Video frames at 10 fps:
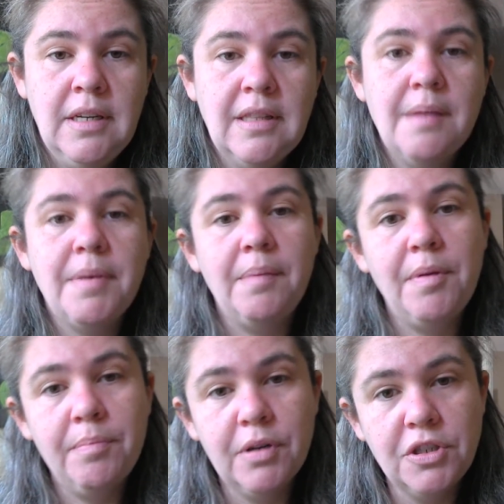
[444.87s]
that might
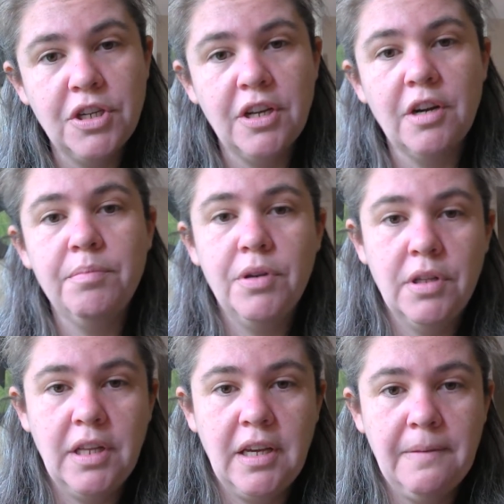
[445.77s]
be pushing or
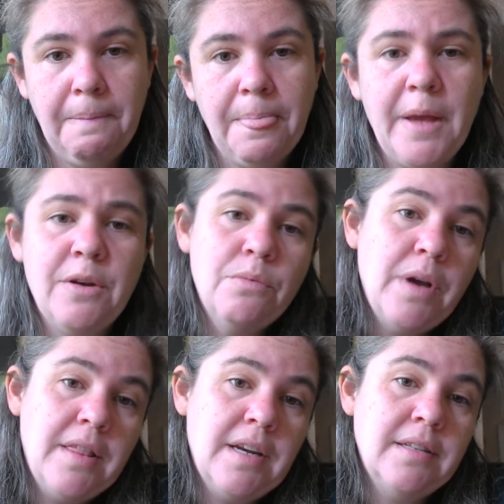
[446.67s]
pulling in a
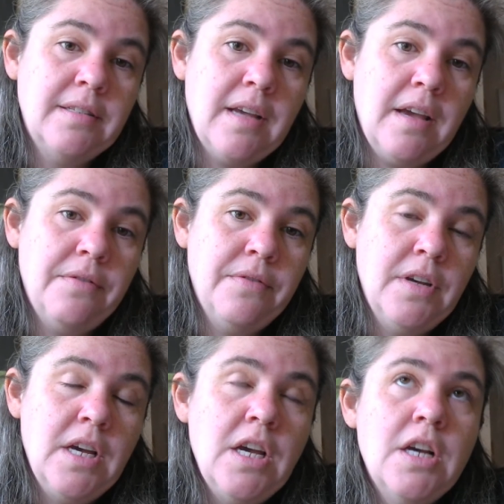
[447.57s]
way that is safe.
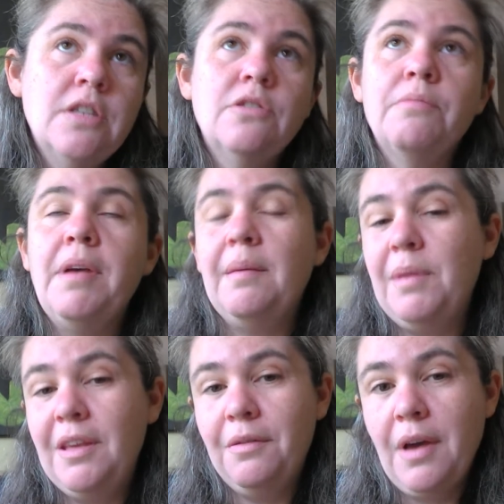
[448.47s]
So maybe
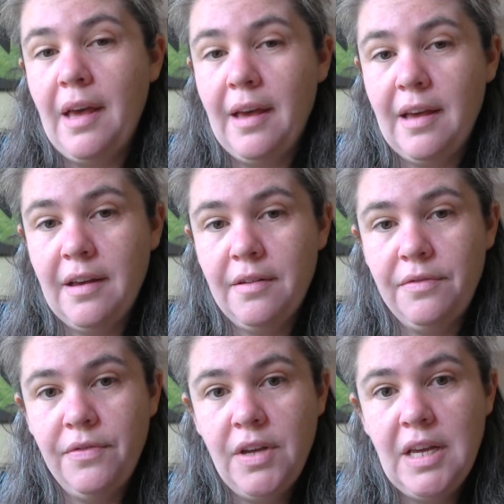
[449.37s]
you have